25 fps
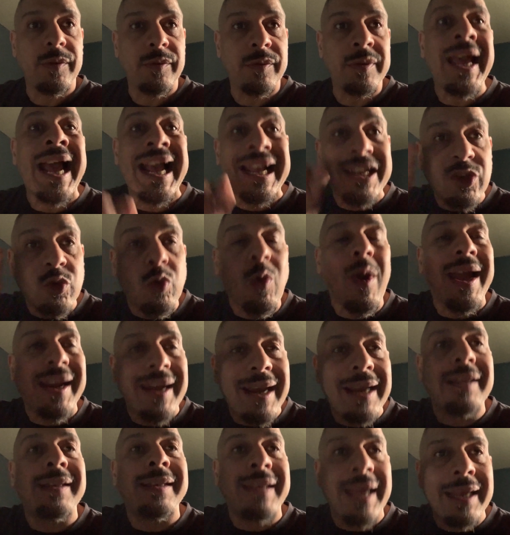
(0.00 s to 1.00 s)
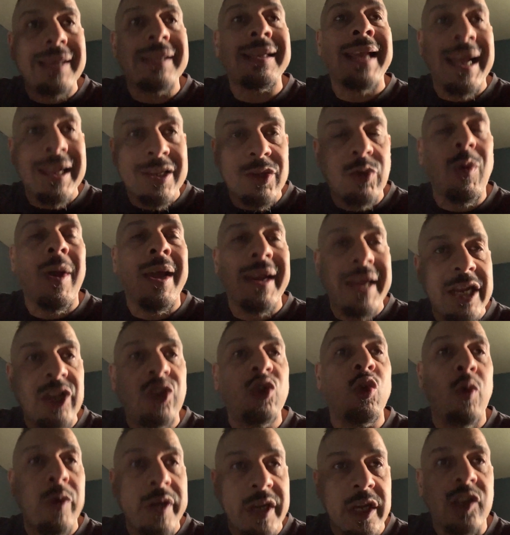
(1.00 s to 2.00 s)
That's why they
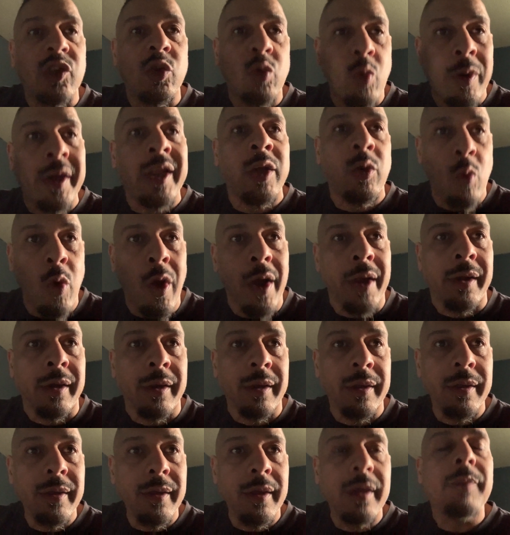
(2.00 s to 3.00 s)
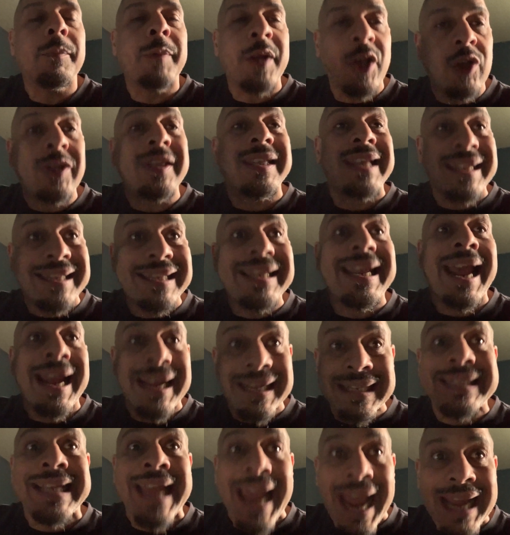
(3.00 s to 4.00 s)
doing the 21. Because it's
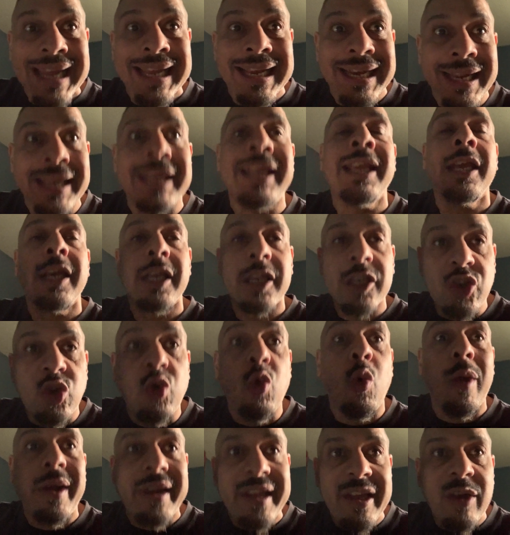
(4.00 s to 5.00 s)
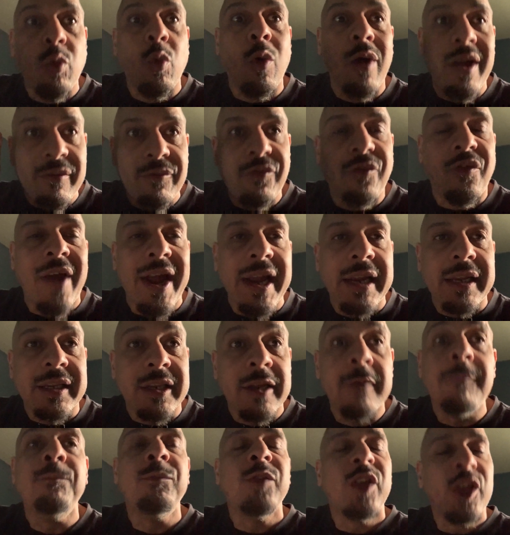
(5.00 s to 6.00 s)
exactly 21 fights.
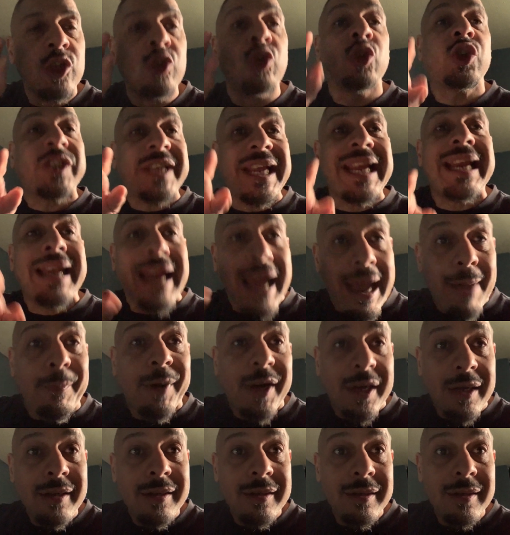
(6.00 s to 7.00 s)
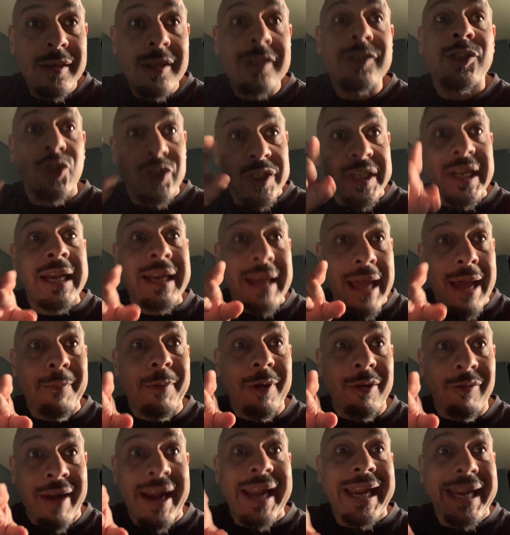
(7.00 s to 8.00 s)
You see Lama,
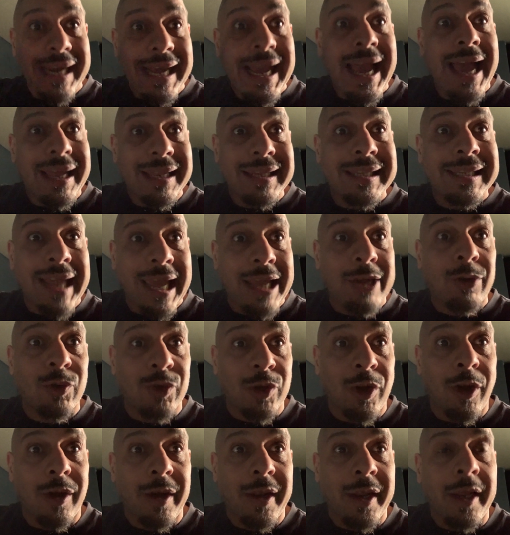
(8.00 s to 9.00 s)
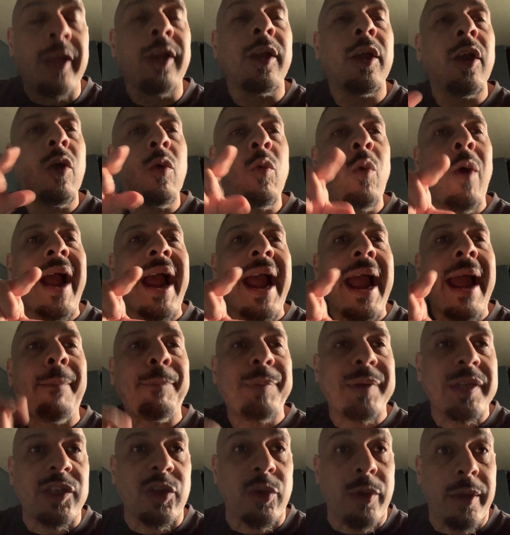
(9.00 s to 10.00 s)
right? He got his titles early. What
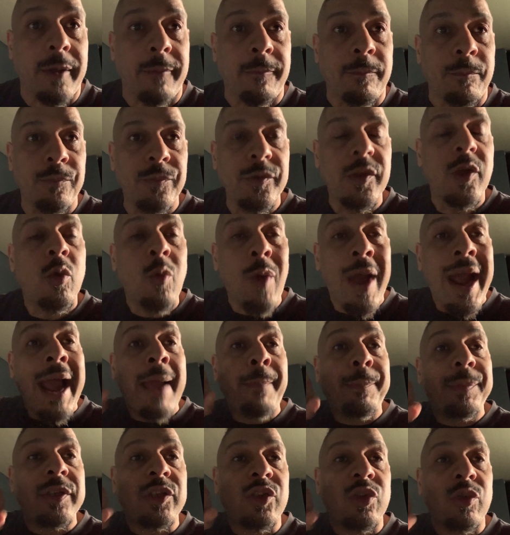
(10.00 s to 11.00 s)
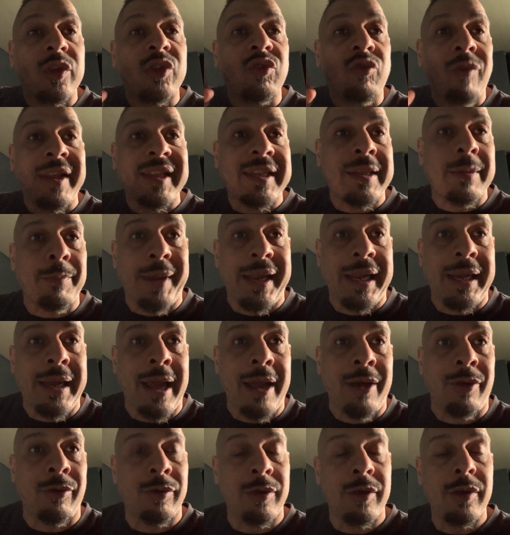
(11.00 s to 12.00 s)
happened to him? What happened to his resume
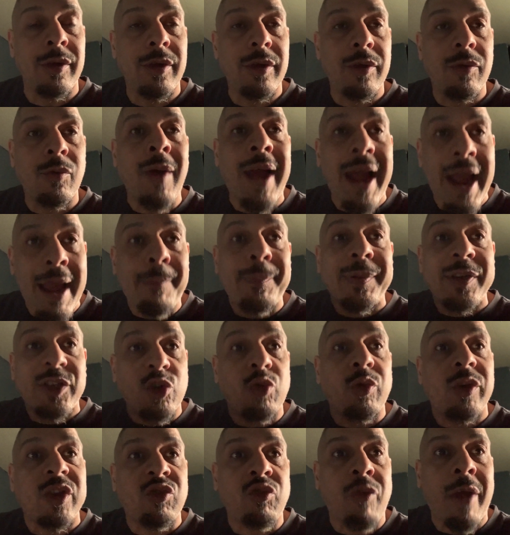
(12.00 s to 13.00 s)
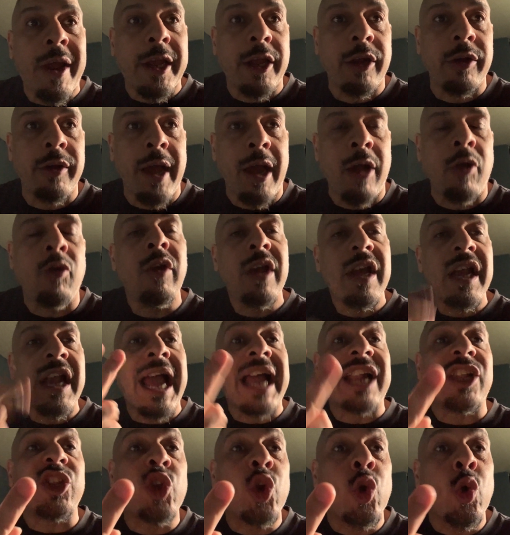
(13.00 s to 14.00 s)
now? What happened to his record now?
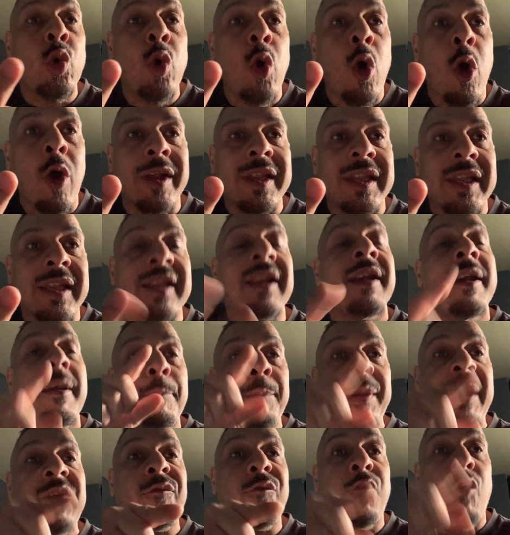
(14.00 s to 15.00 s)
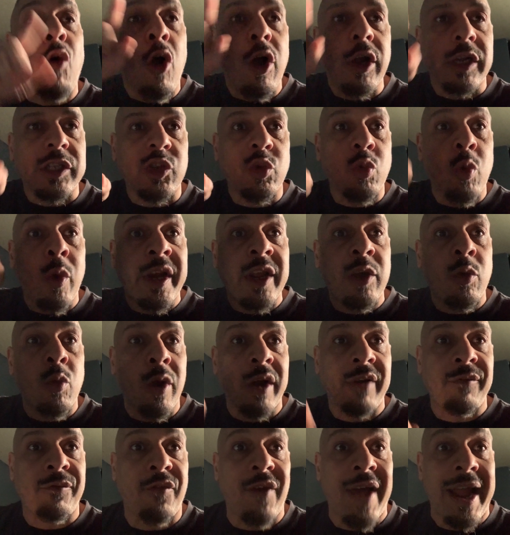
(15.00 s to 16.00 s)
Got 2 losses before
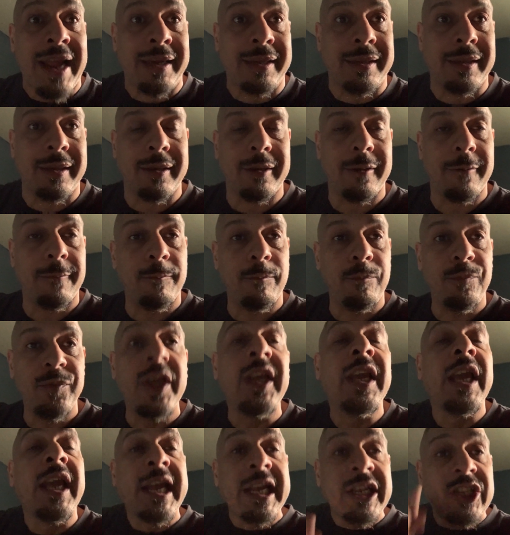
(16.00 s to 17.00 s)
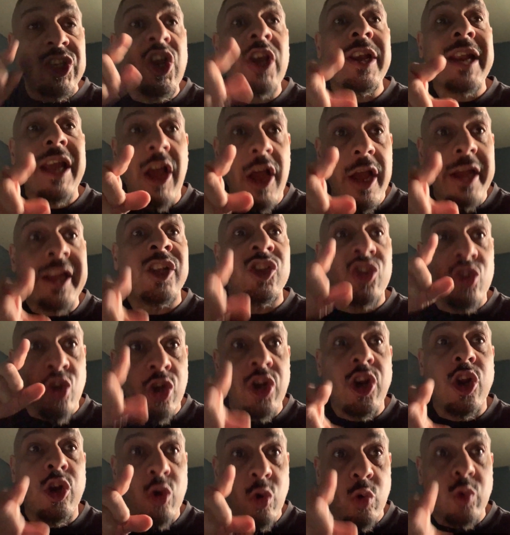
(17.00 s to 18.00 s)
21 fights. He's gonna
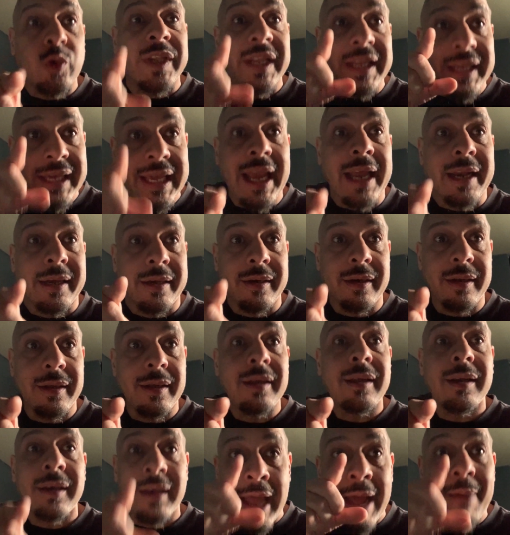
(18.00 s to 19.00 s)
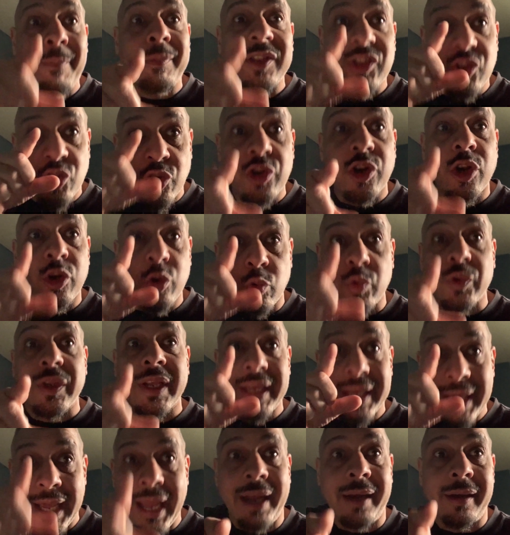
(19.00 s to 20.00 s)
lose again. Lama's gonna lose
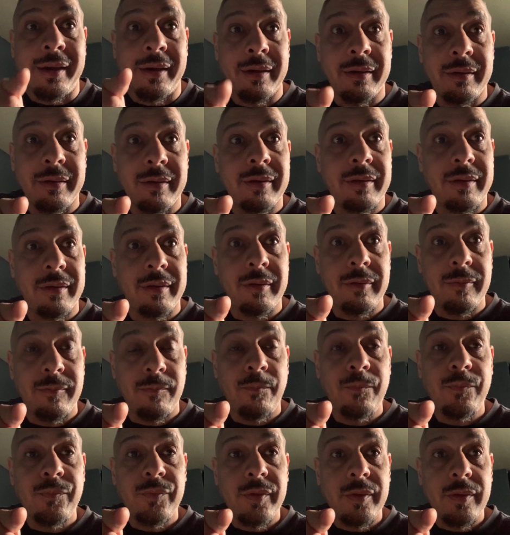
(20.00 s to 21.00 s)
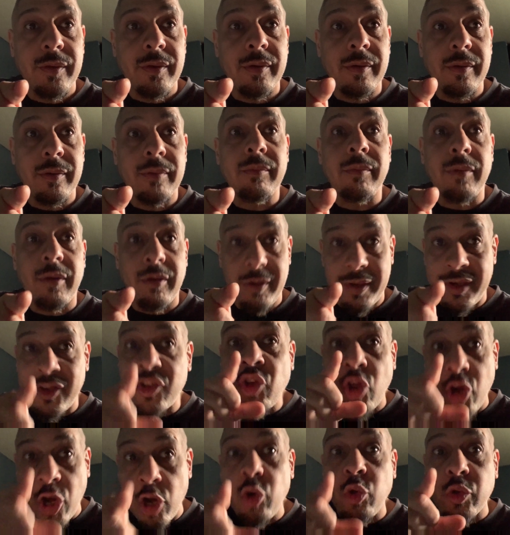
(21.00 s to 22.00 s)
again. He's
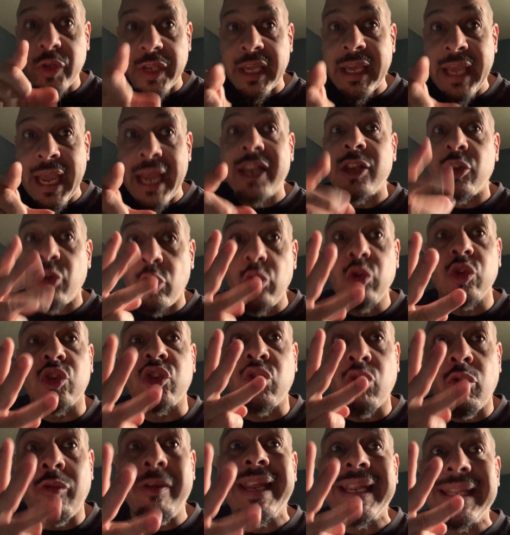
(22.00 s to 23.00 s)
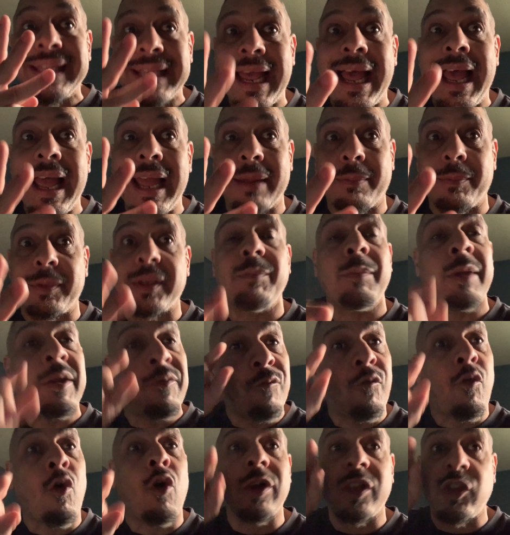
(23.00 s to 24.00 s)
gonna lose again. He's gonna lose 3 times
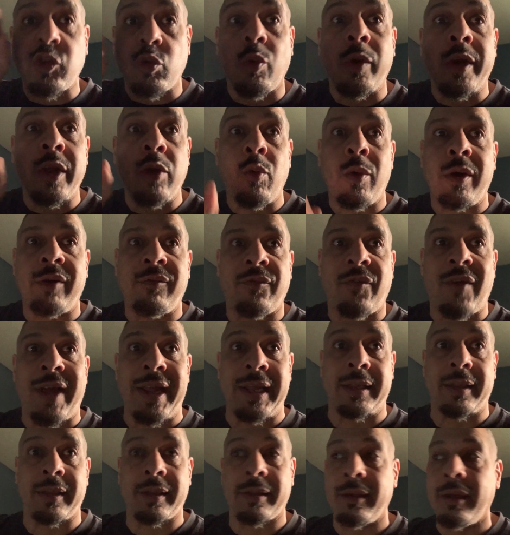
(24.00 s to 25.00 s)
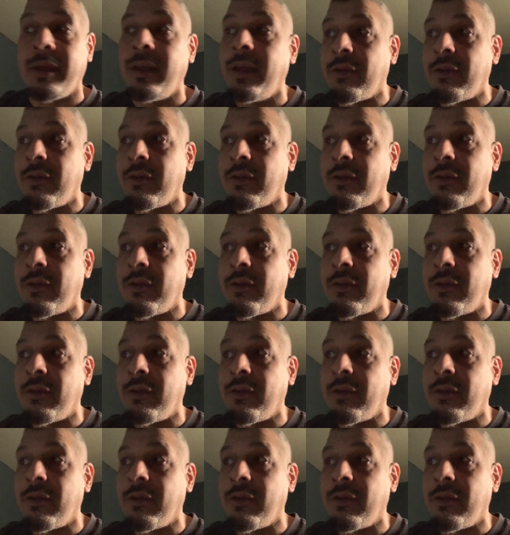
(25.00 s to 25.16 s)
before 21 fights.